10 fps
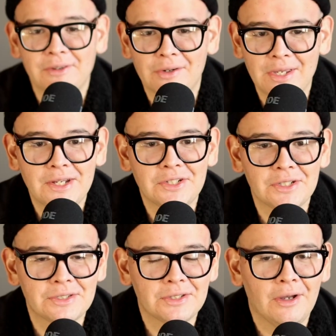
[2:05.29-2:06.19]

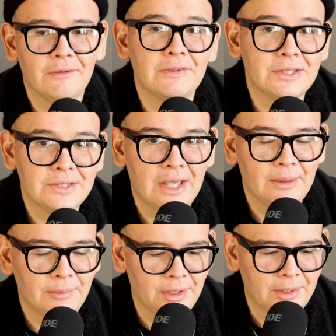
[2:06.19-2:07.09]
variations of this
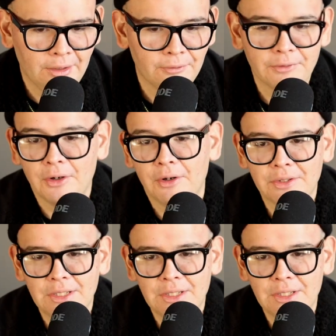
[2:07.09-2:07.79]
camera over all the